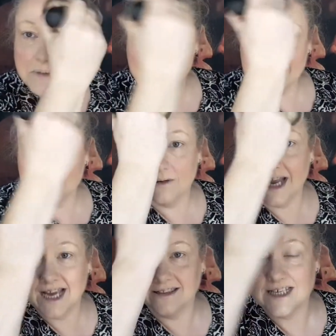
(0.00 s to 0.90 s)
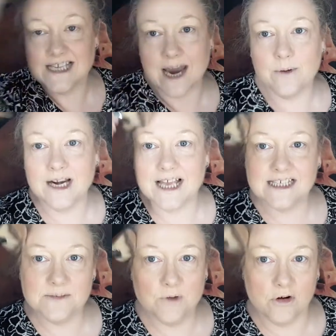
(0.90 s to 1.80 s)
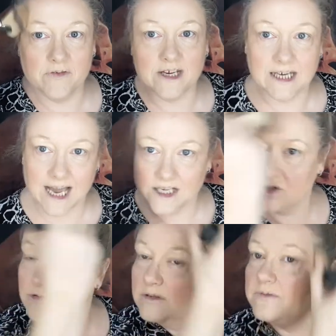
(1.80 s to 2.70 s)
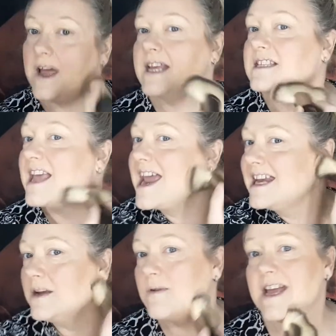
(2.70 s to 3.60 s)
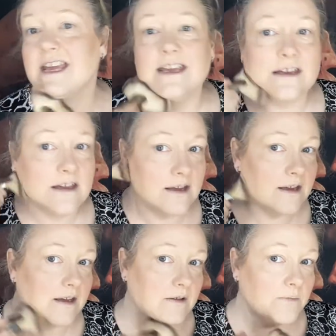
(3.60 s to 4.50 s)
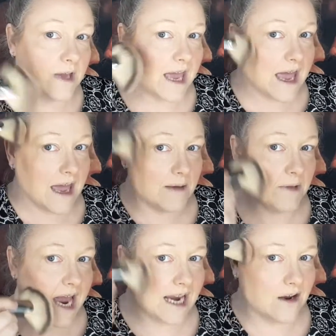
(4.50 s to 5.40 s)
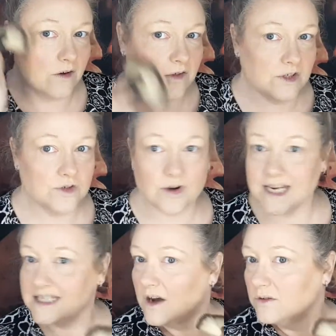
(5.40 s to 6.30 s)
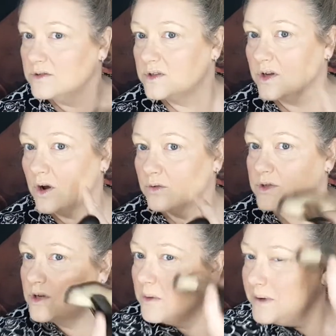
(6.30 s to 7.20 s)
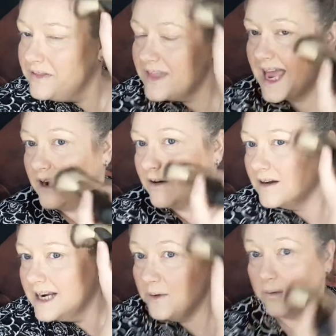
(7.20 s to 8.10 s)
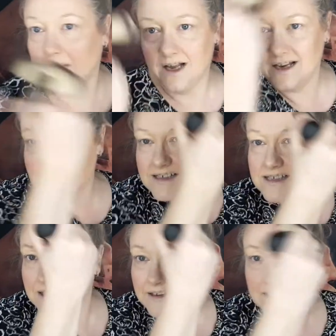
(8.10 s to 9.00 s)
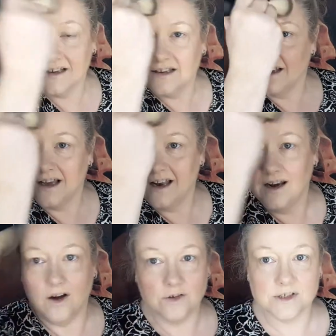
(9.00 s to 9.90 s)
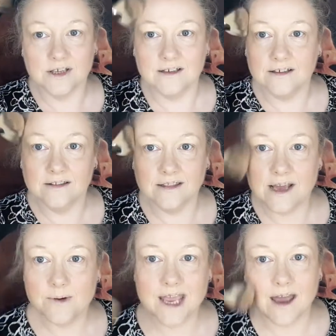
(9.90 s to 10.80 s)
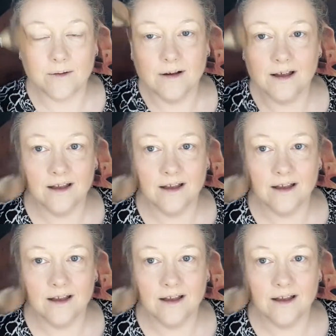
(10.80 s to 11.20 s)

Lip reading: But I do like this. Hourglass is more of a natural face anyway, but I concentrate it onto the contour bit there, look, and it works a lot. And there we go.